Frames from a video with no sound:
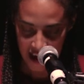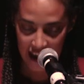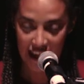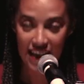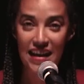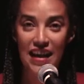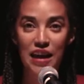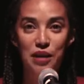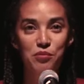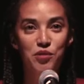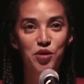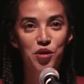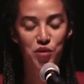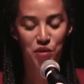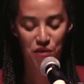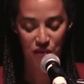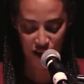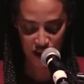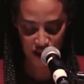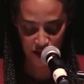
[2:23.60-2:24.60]
I came to
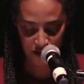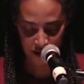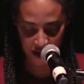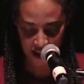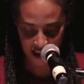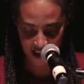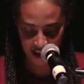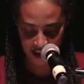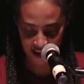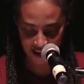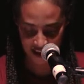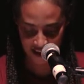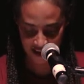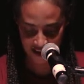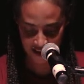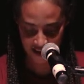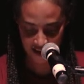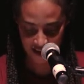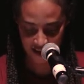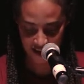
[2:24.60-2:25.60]
theory
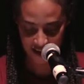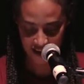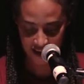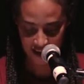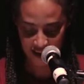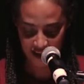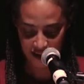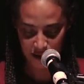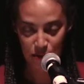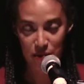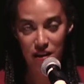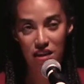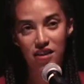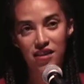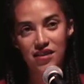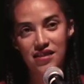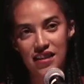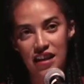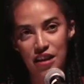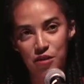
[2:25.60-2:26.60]

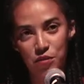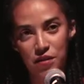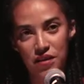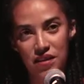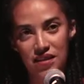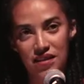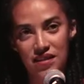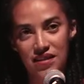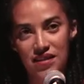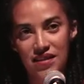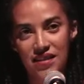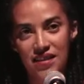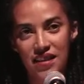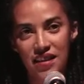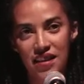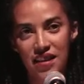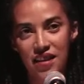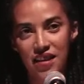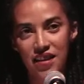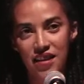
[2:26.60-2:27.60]
because I was
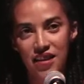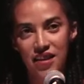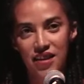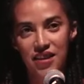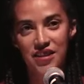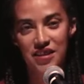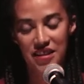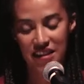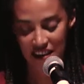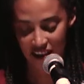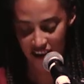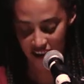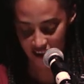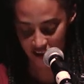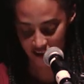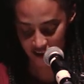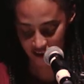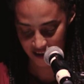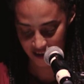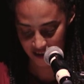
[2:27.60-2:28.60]

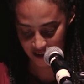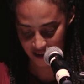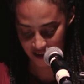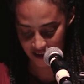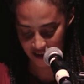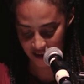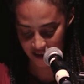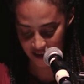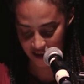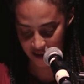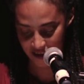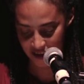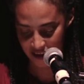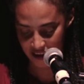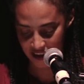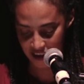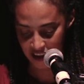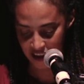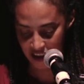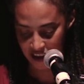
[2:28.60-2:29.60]
hurting.
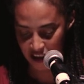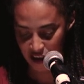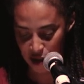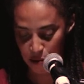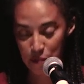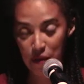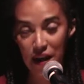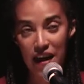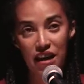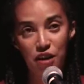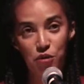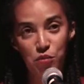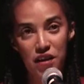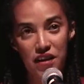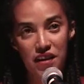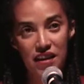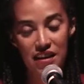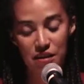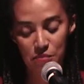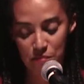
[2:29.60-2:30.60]
The pain
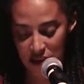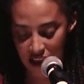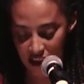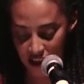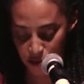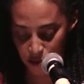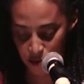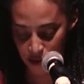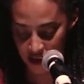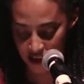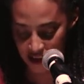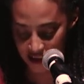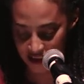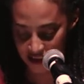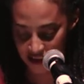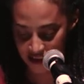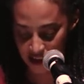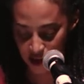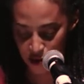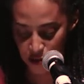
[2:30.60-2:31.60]
within me was
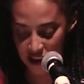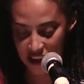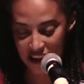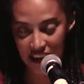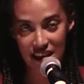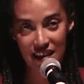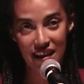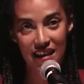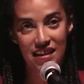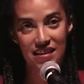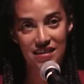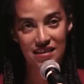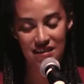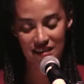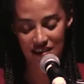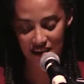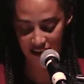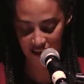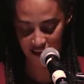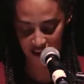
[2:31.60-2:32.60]
so
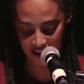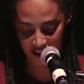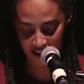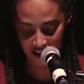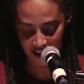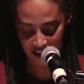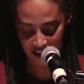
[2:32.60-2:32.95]
intense